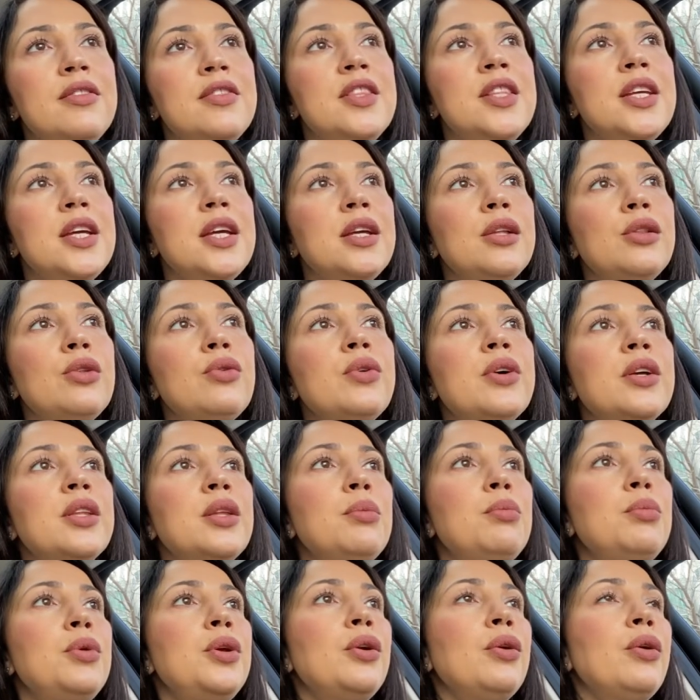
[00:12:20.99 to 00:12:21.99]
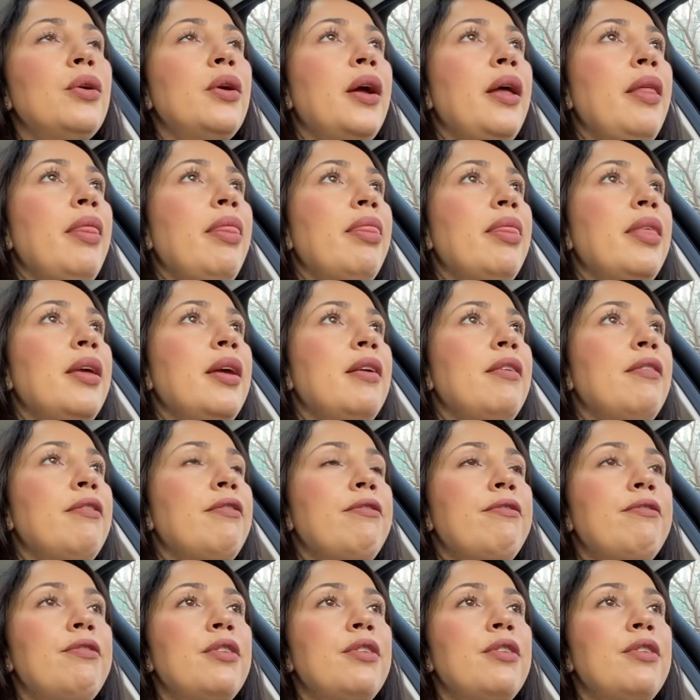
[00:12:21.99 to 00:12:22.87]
They look in the mirror and they